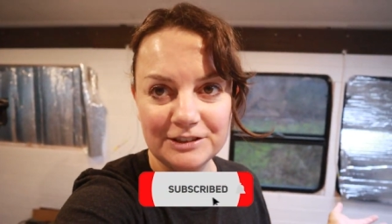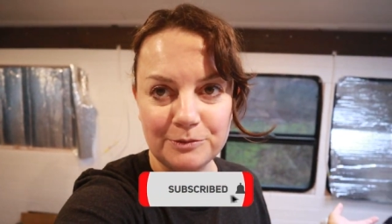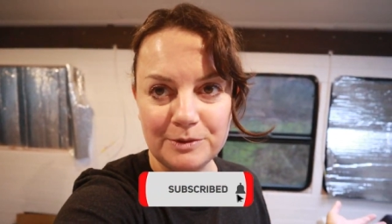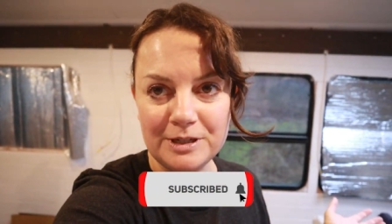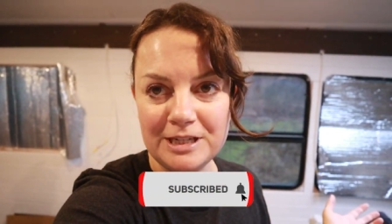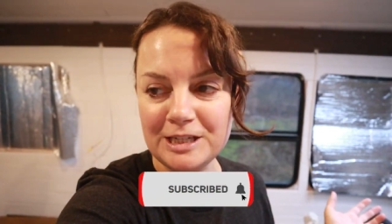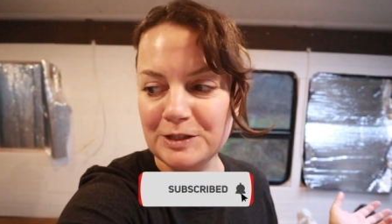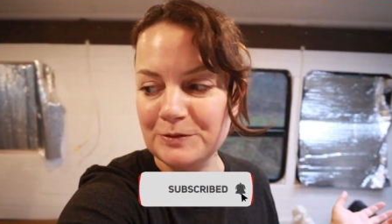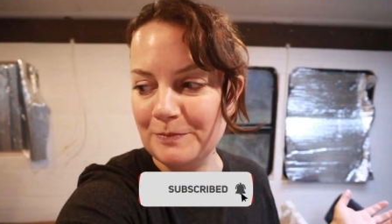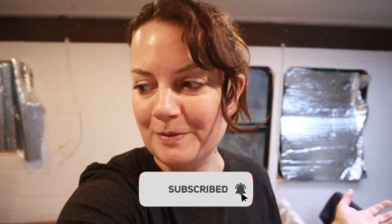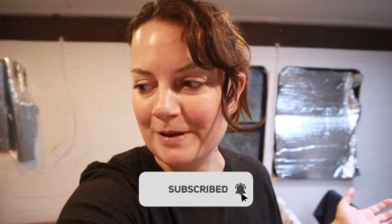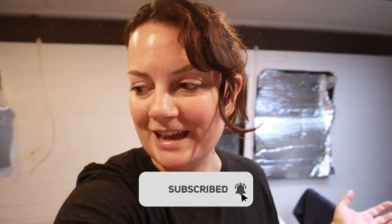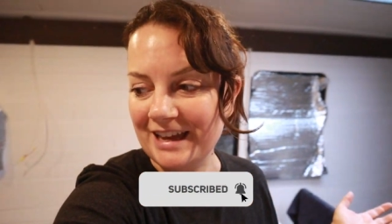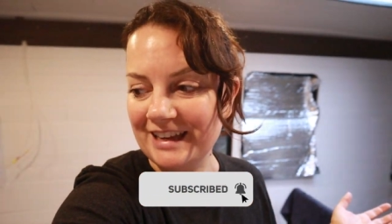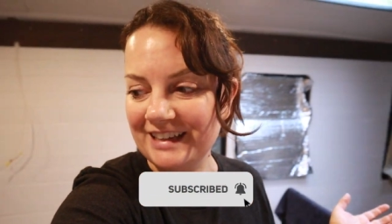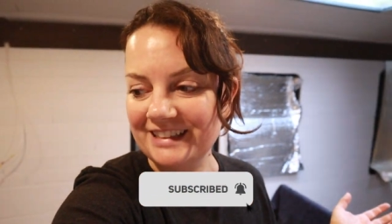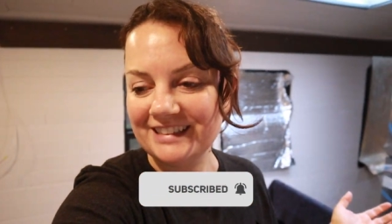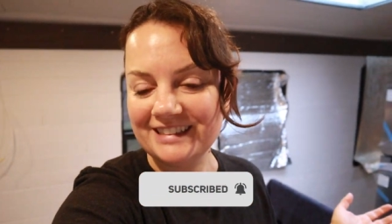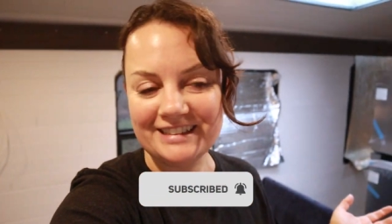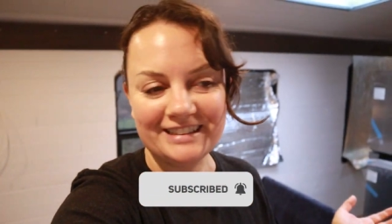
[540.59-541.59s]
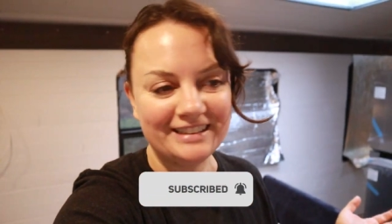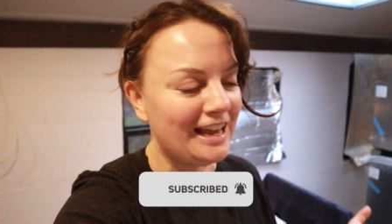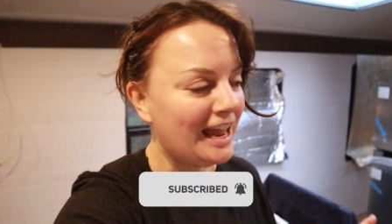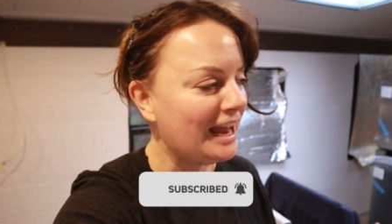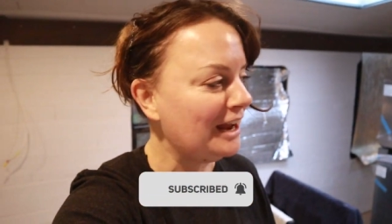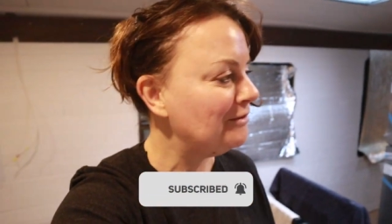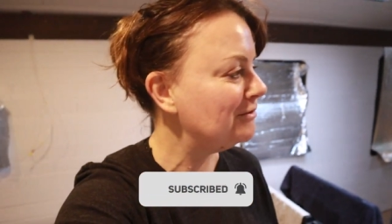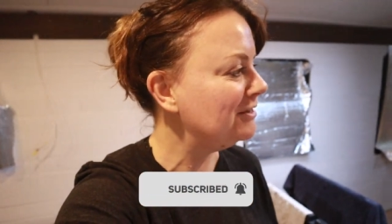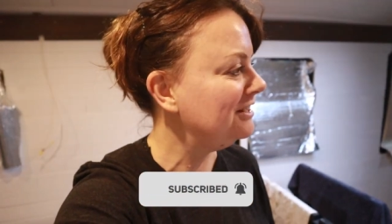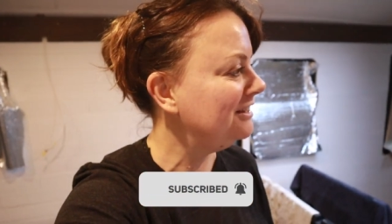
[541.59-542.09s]
We spent
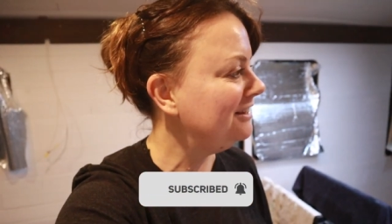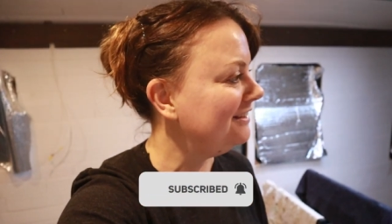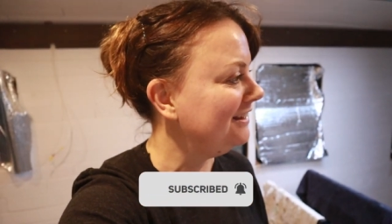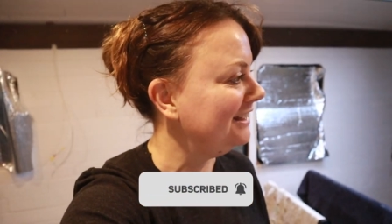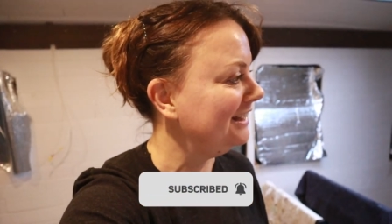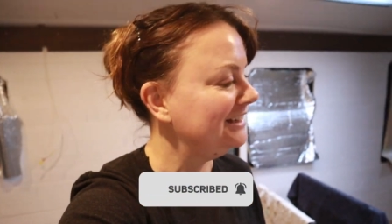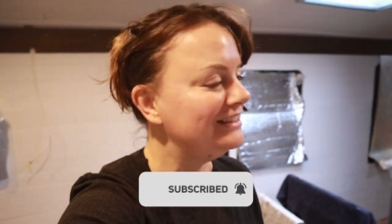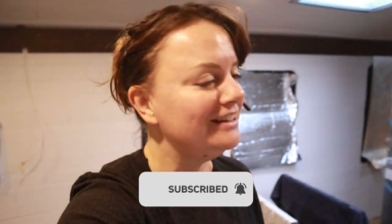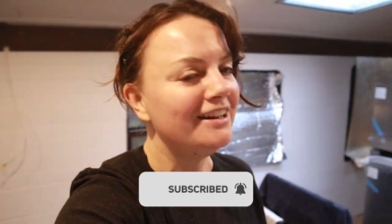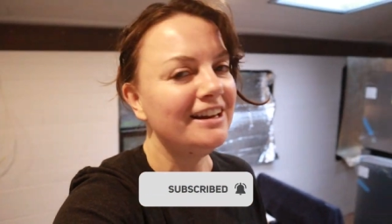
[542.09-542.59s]
like, what do you think,